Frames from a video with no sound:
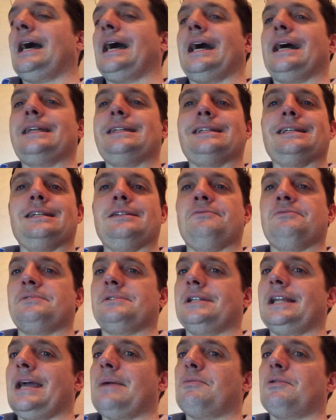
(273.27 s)
and
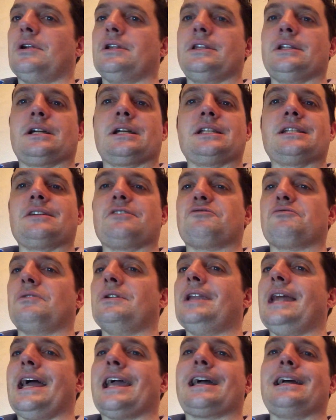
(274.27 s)
it, Labour and the Conservatives
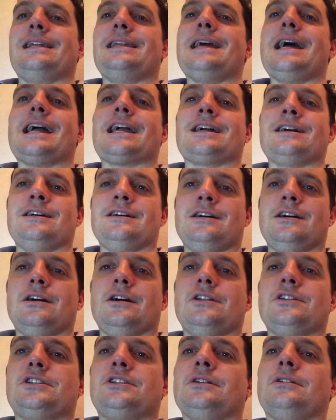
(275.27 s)
were neck and neck
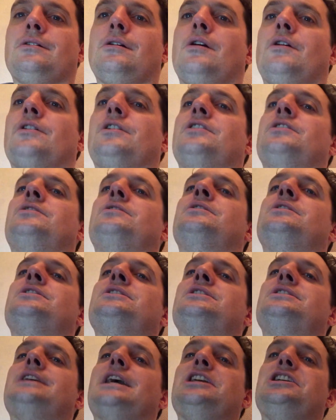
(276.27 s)
until on a
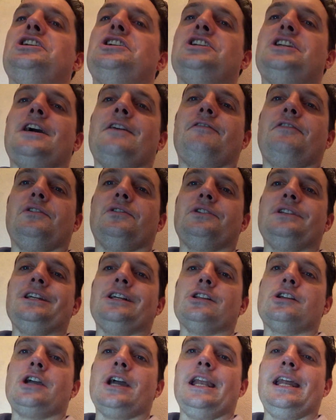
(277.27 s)
stage in Sheffield,
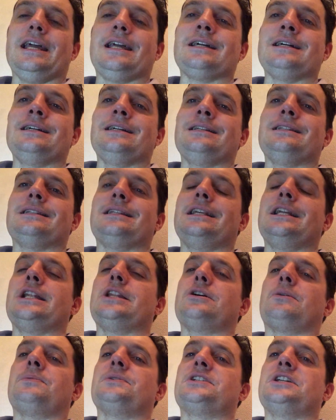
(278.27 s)
Neil Kinnock, the leader
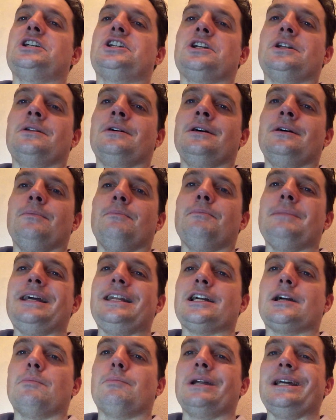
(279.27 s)
of the opposition,
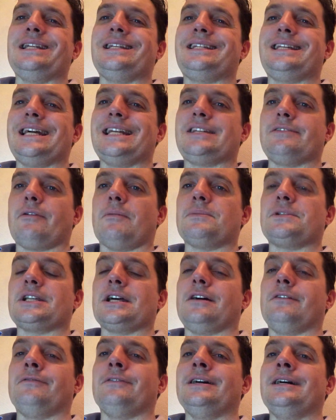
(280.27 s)
made a complete tit of
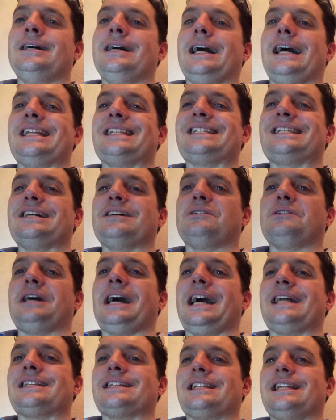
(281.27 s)
himself and
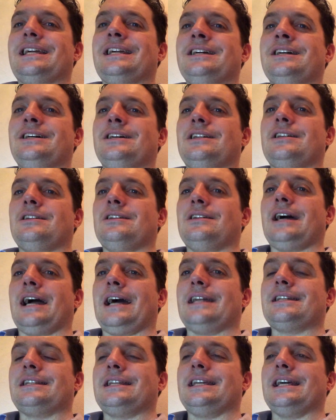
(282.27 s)
single-handedly
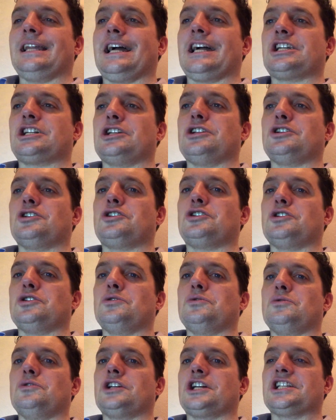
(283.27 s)
handed the election
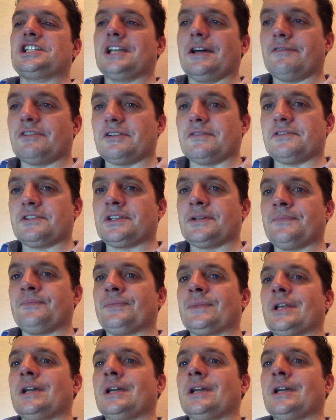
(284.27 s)
to the Conservatives.